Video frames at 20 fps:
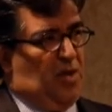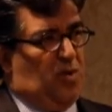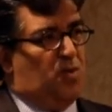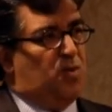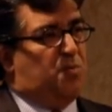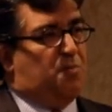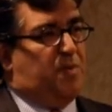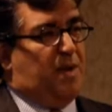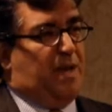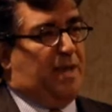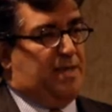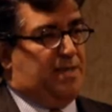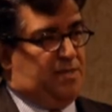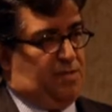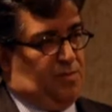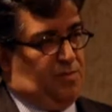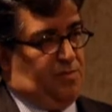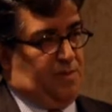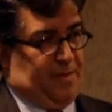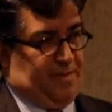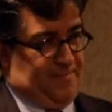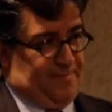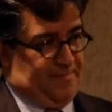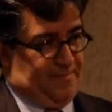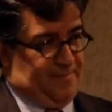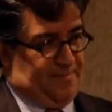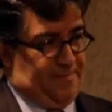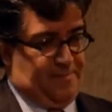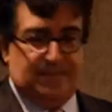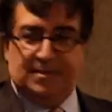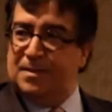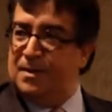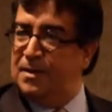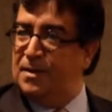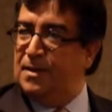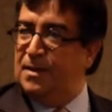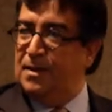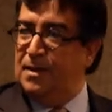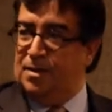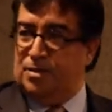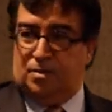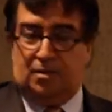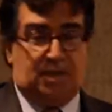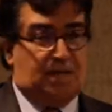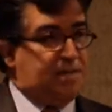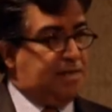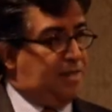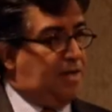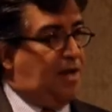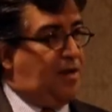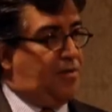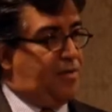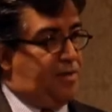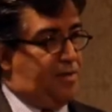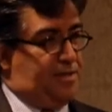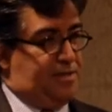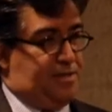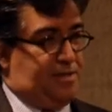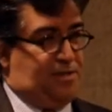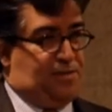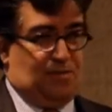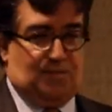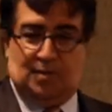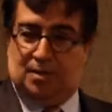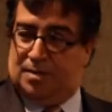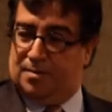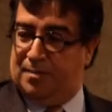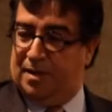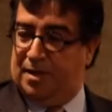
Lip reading: good place to be. So that's how the decision was